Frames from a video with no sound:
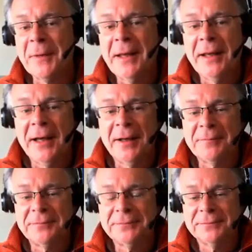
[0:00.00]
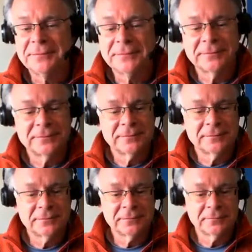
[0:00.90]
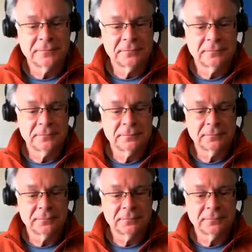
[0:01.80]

(silent)